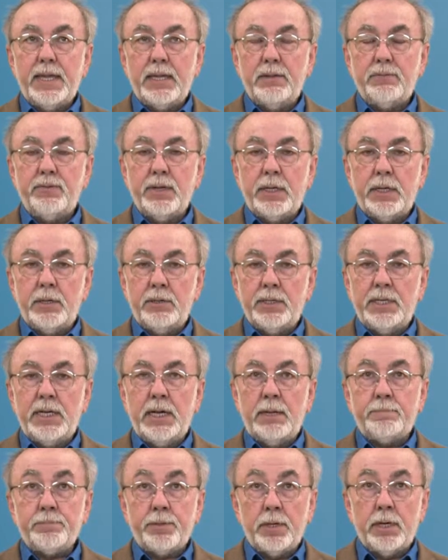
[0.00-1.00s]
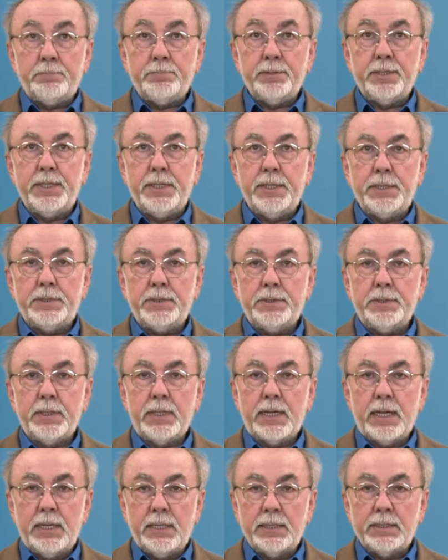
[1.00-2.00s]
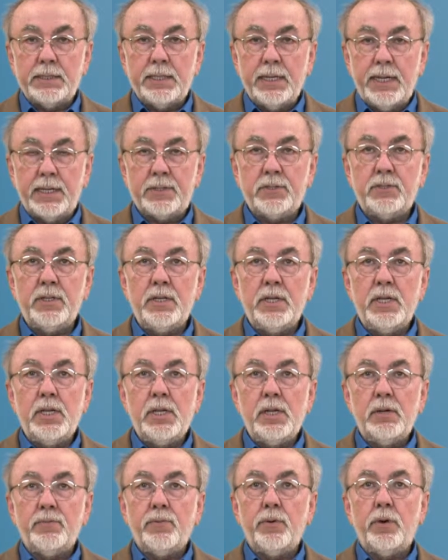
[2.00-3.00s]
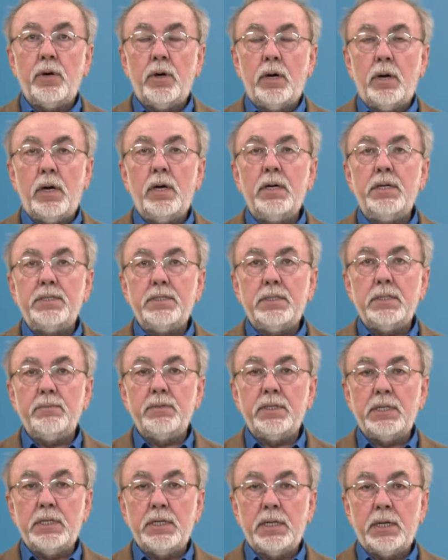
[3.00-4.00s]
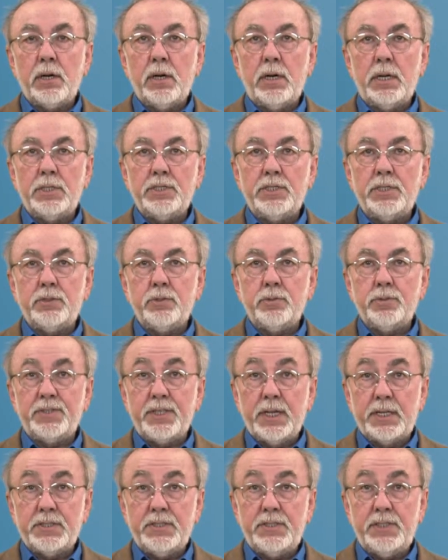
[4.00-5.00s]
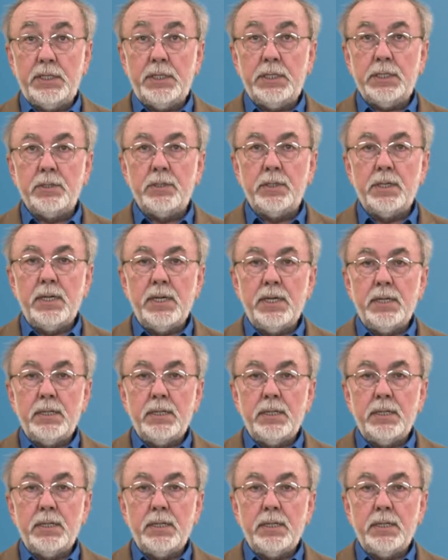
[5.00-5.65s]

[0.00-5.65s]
a very appropriate context for civic ecology to succeed